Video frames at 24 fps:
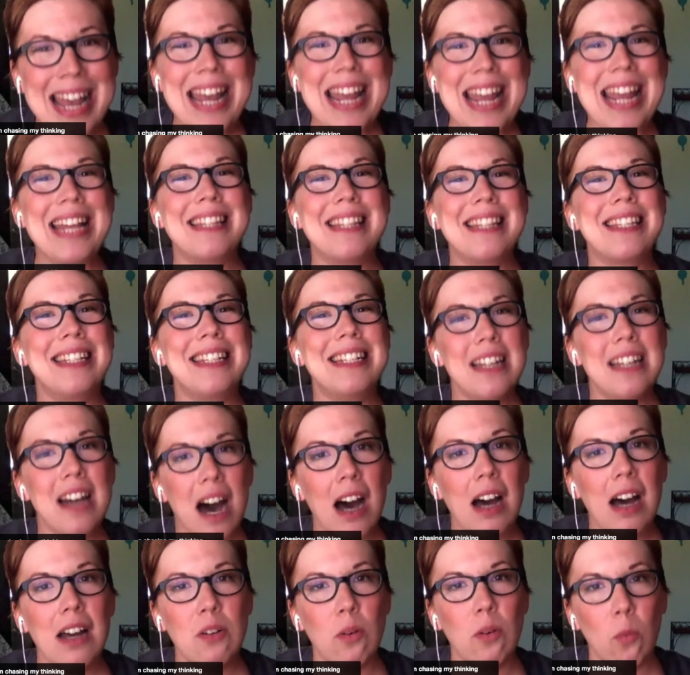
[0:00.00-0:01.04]
it's
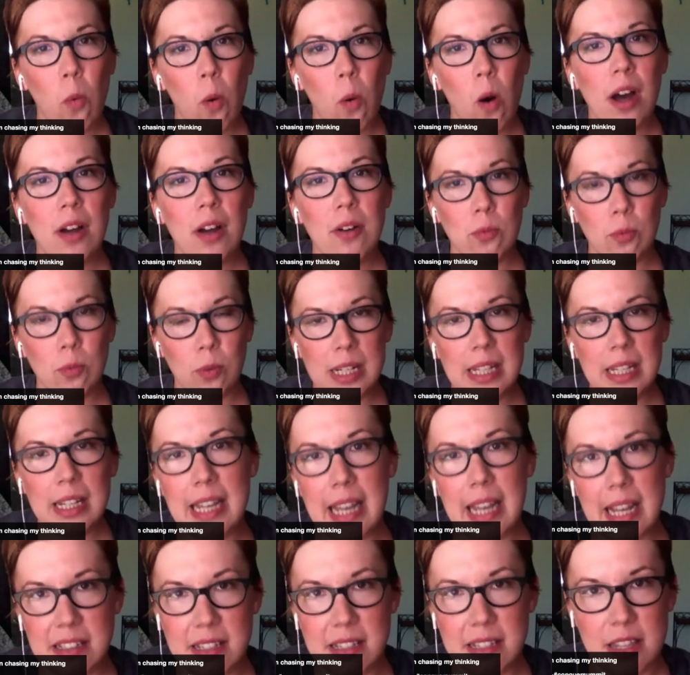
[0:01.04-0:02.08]
not what really
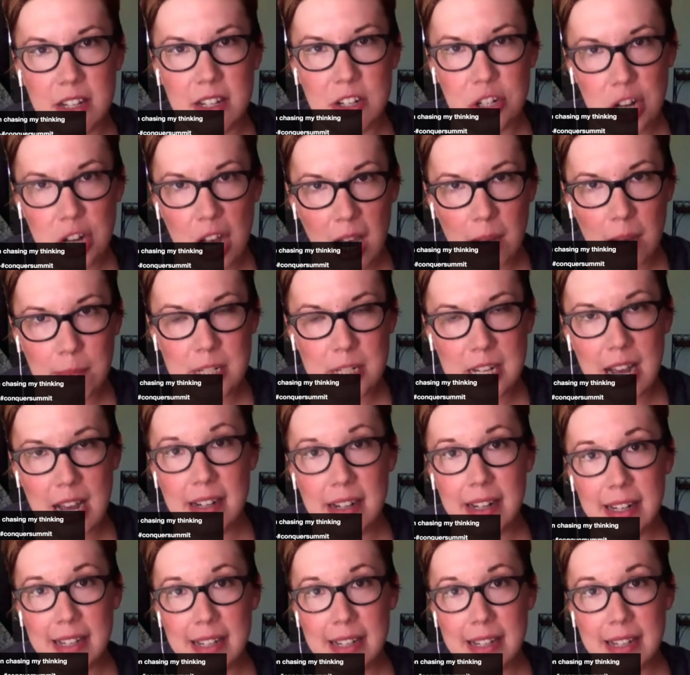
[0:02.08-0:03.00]
gets the job done.